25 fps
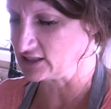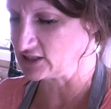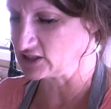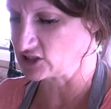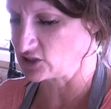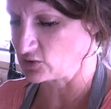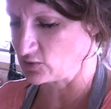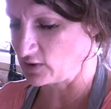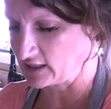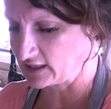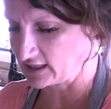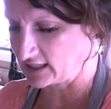
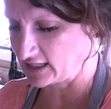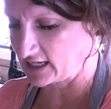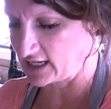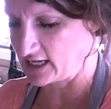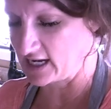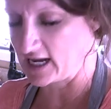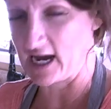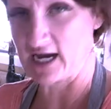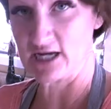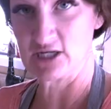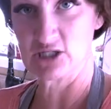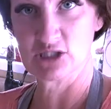So again,
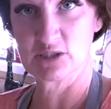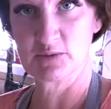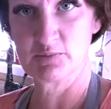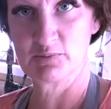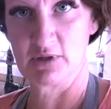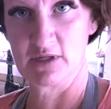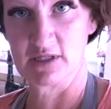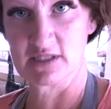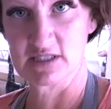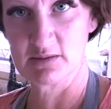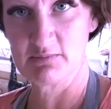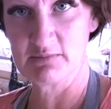I just
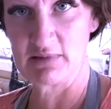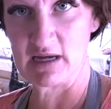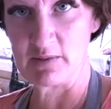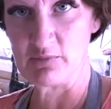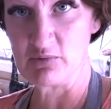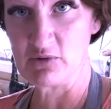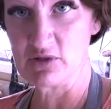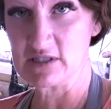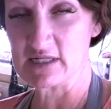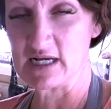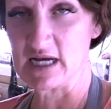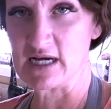put some
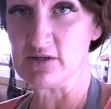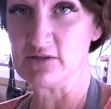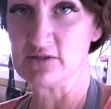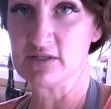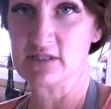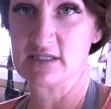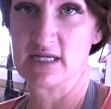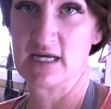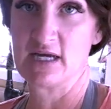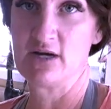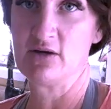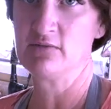paper towels
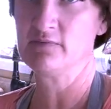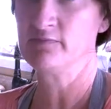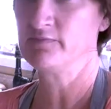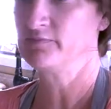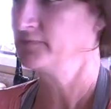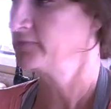down